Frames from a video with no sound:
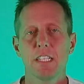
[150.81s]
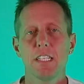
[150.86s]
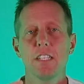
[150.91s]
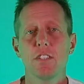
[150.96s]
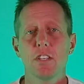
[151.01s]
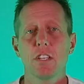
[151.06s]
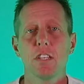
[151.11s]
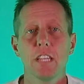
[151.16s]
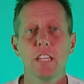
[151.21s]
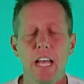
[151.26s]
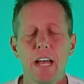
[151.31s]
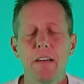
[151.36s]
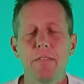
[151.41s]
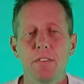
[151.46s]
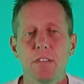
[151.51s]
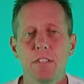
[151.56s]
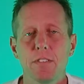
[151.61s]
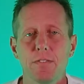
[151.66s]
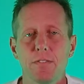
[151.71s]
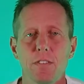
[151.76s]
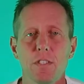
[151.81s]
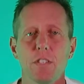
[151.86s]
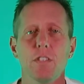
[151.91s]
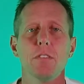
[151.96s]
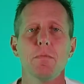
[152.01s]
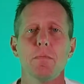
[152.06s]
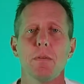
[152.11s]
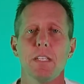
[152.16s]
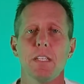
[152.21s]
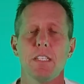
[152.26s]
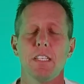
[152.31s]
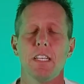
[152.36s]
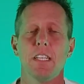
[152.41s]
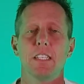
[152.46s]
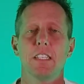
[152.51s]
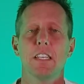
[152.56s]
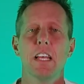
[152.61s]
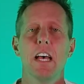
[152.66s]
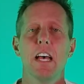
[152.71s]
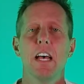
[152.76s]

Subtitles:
is to leverage for your business,